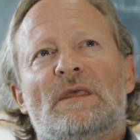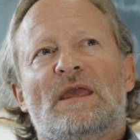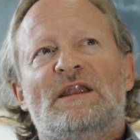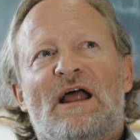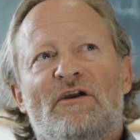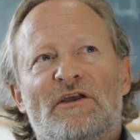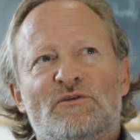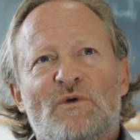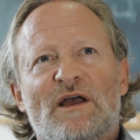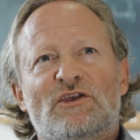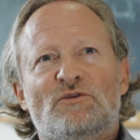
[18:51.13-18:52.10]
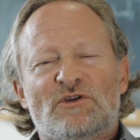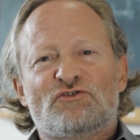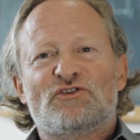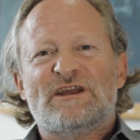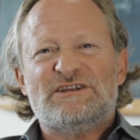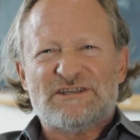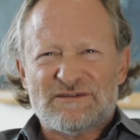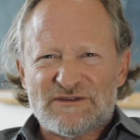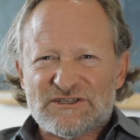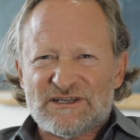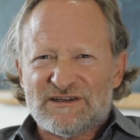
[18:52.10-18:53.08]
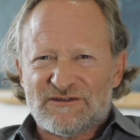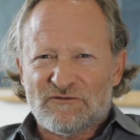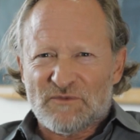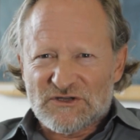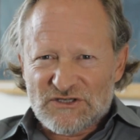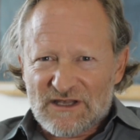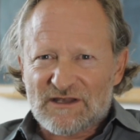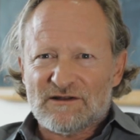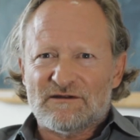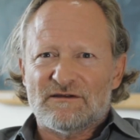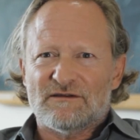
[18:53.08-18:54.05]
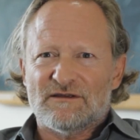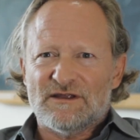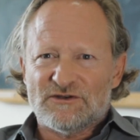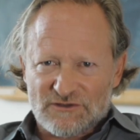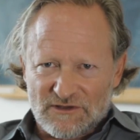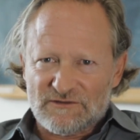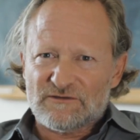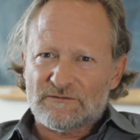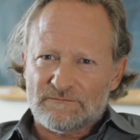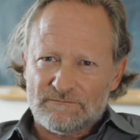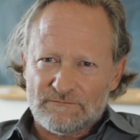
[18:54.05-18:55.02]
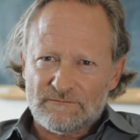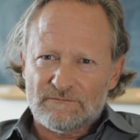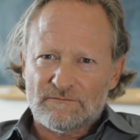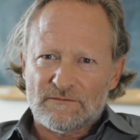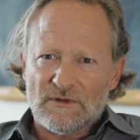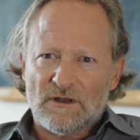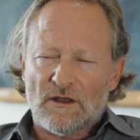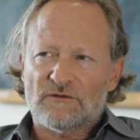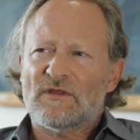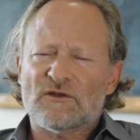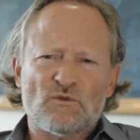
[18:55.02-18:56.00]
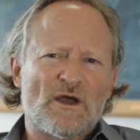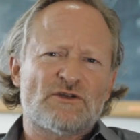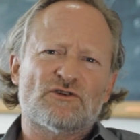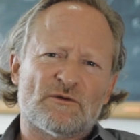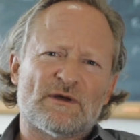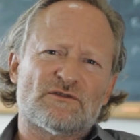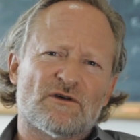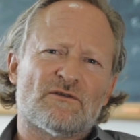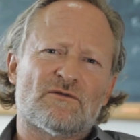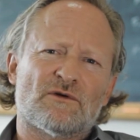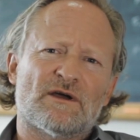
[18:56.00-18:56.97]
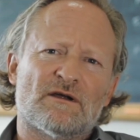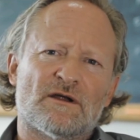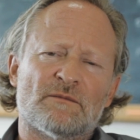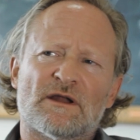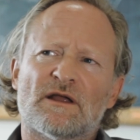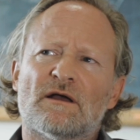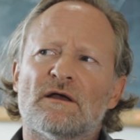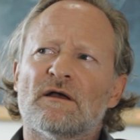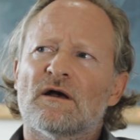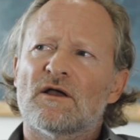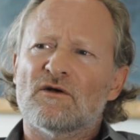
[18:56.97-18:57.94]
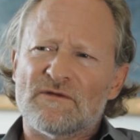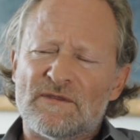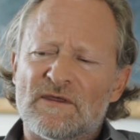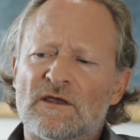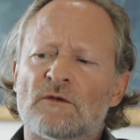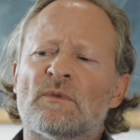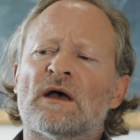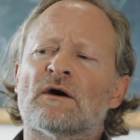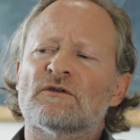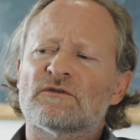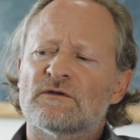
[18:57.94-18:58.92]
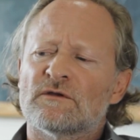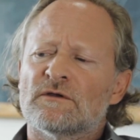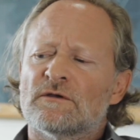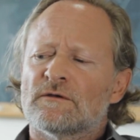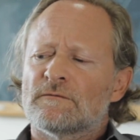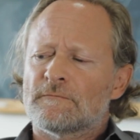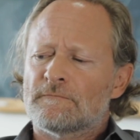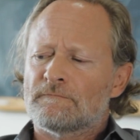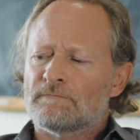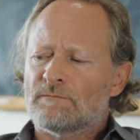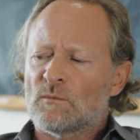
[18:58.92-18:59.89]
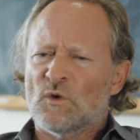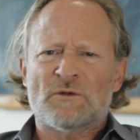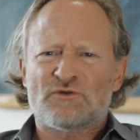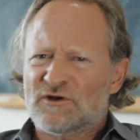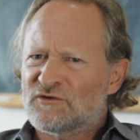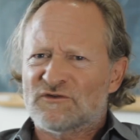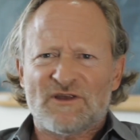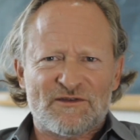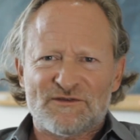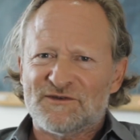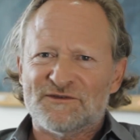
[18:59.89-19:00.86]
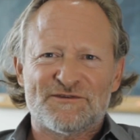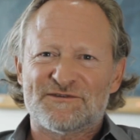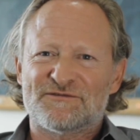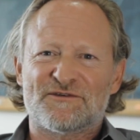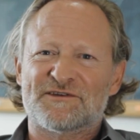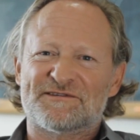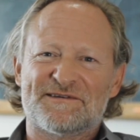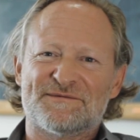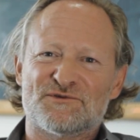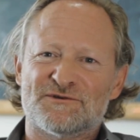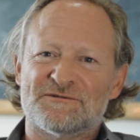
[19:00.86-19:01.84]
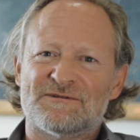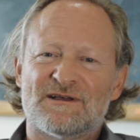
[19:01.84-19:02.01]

in areas where human creativity is of particular interest. And so that's why I talk about software. I mean, I, I often think about word processors, for example.